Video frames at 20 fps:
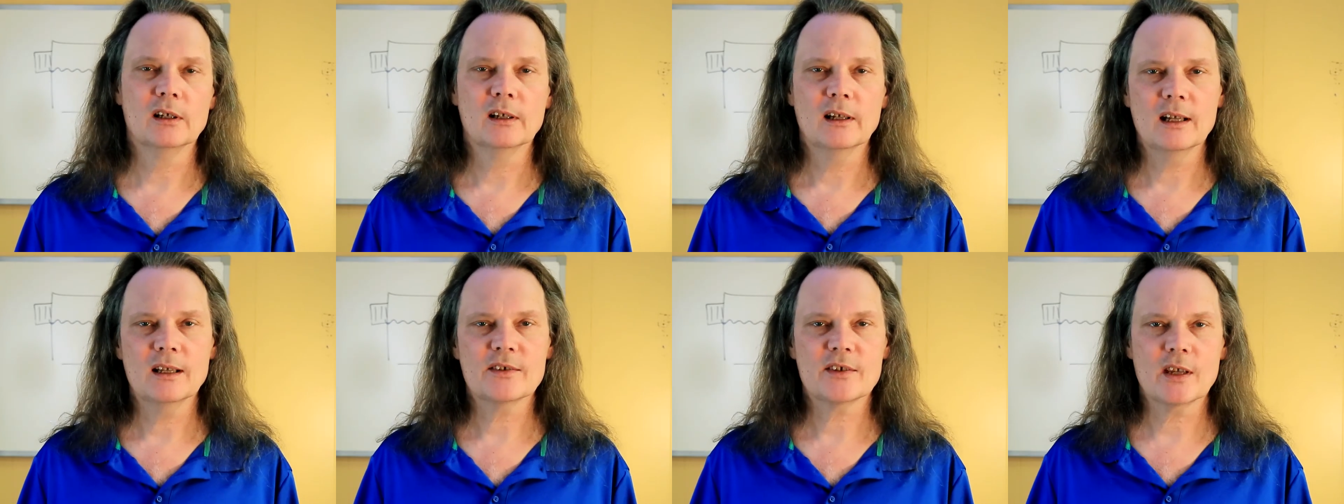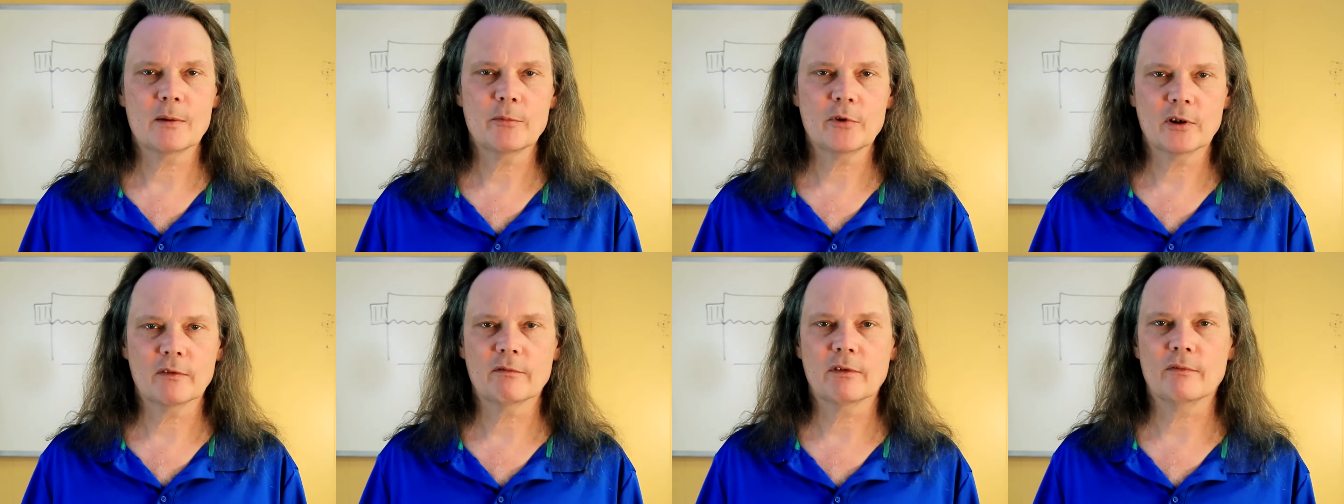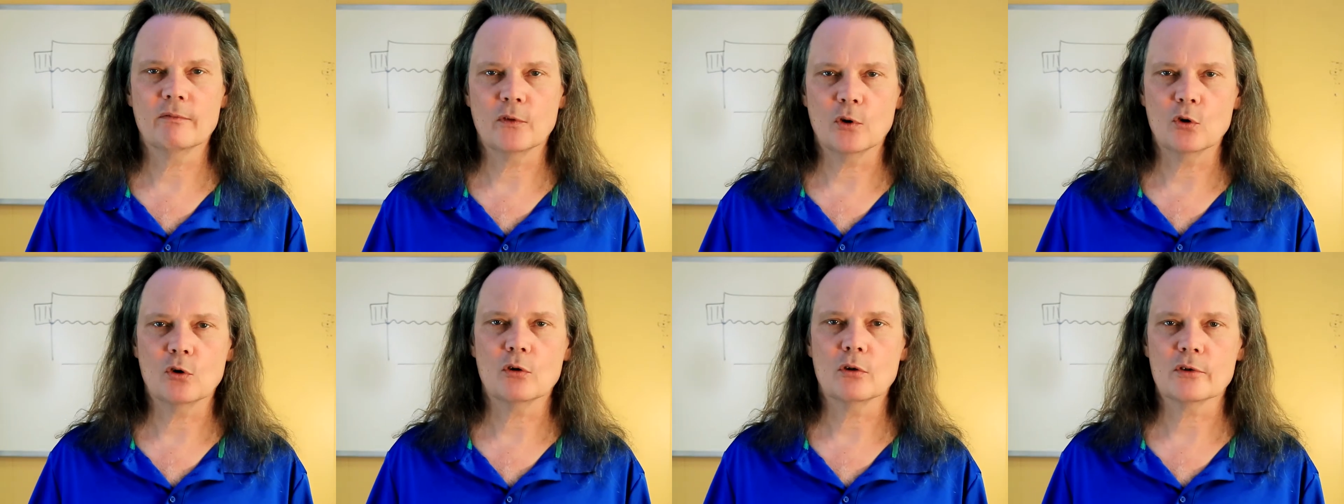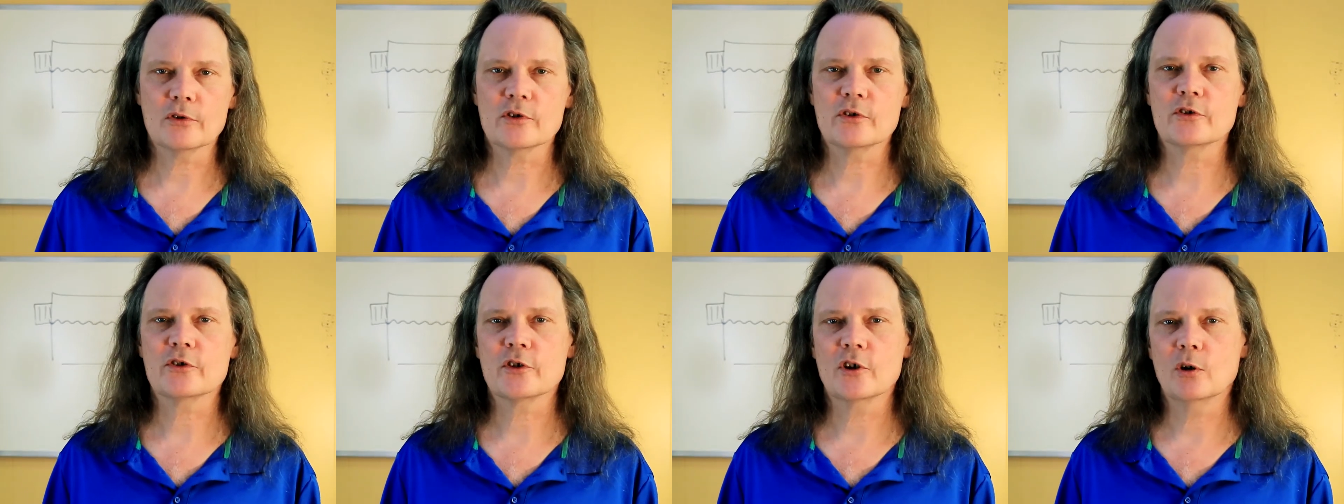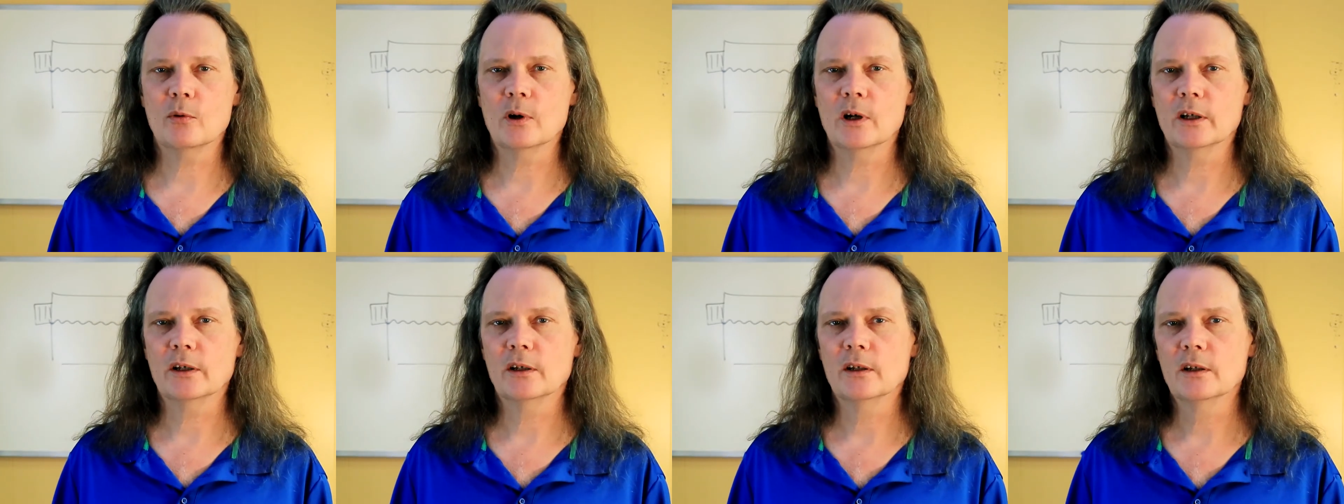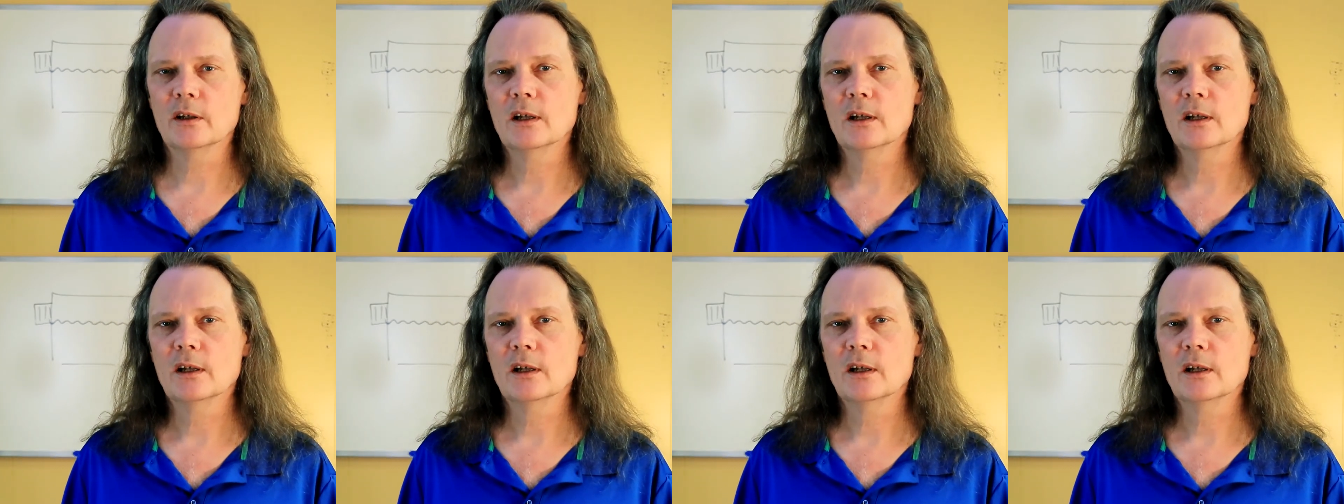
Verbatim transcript: and same thing for vocals and so on.